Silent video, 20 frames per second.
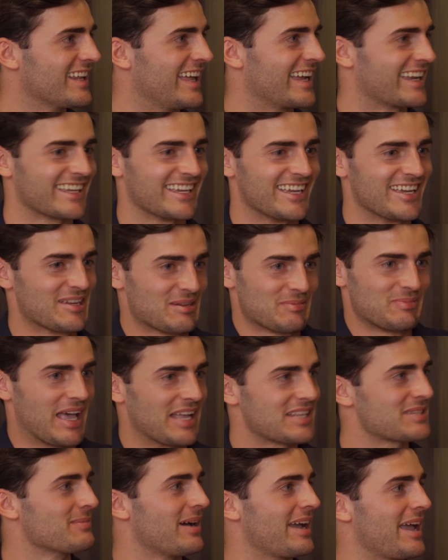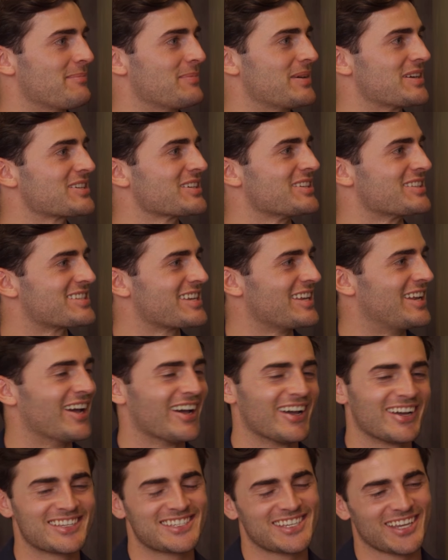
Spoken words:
Like, that's my ambitions, you know?